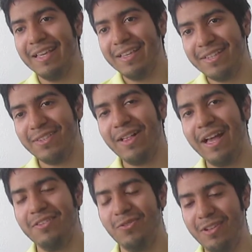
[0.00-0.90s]
he still
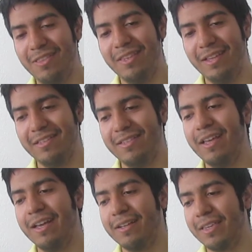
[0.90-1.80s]
has certain things
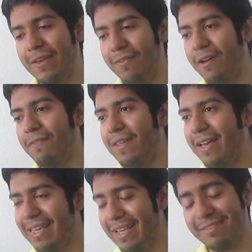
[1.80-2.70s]
that give off
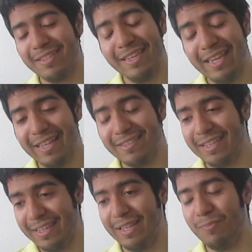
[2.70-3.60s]
that, yes, he is
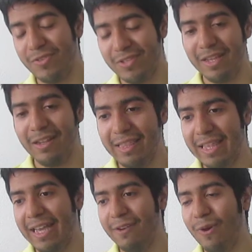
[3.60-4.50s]
a kid
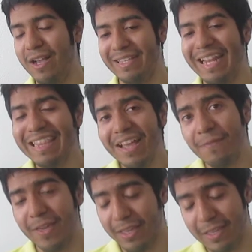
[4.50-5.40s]
personality-wise, and I
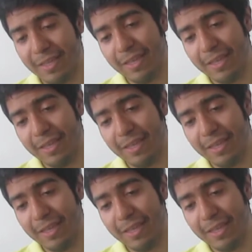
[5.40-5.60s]
love it.